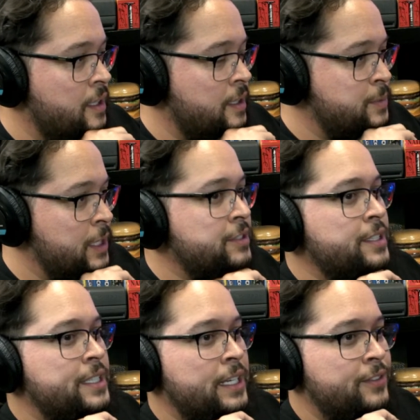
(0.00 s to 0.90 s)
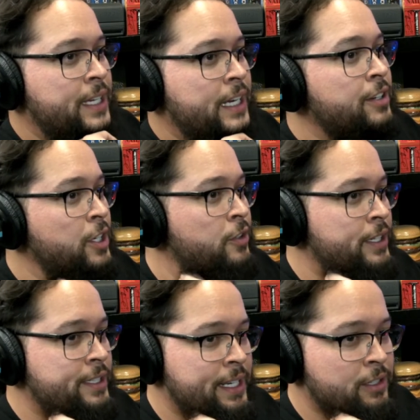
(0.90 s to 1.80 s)
Shout out to Dave Carey over
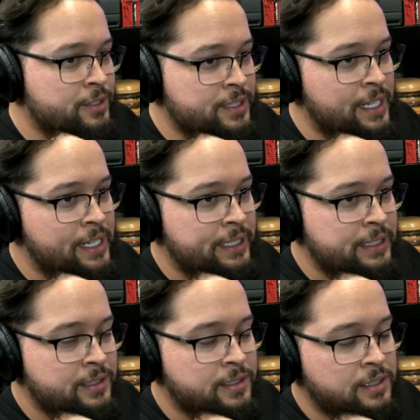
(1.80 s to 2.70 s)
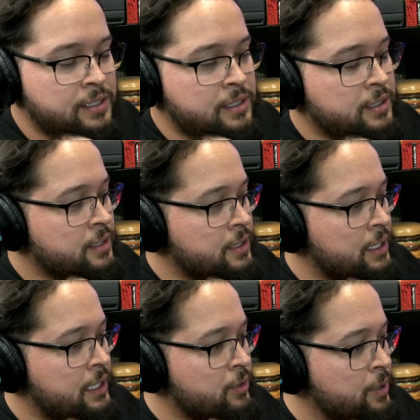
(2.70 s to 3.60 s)
at Dead House Designs,
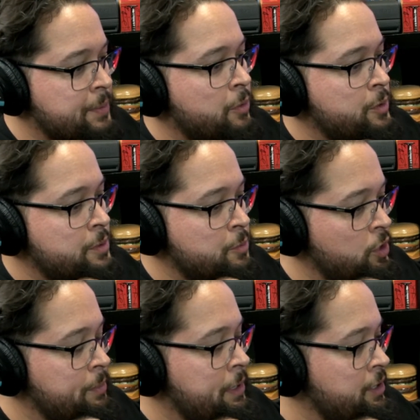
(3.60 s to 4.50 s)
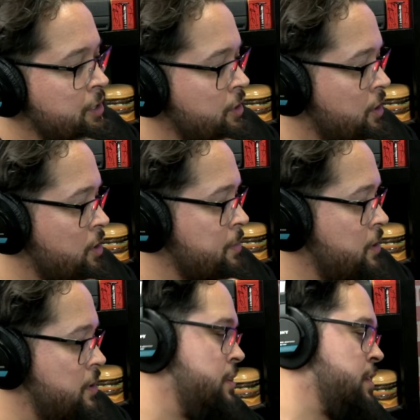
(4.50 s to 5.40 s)
who helped out with some Queen Mary Dark
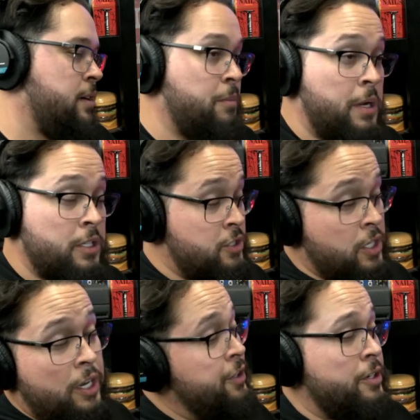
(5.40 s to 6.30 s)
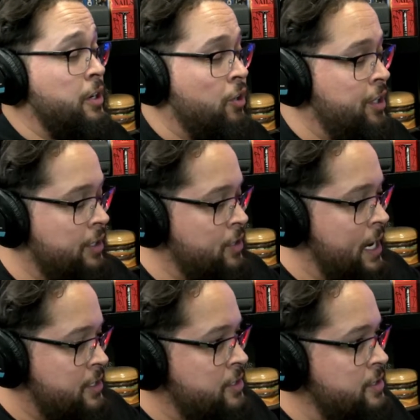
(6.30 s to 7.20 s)
Harbor, and amongst other haunted
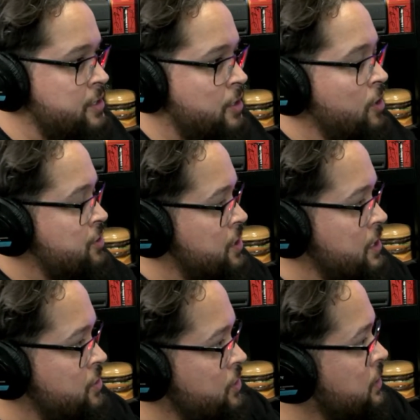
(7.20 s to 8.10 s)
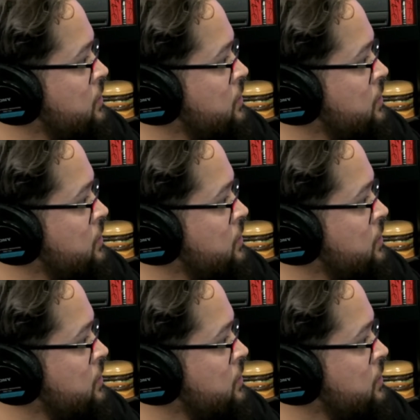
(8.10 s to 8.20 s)
attractions across the country.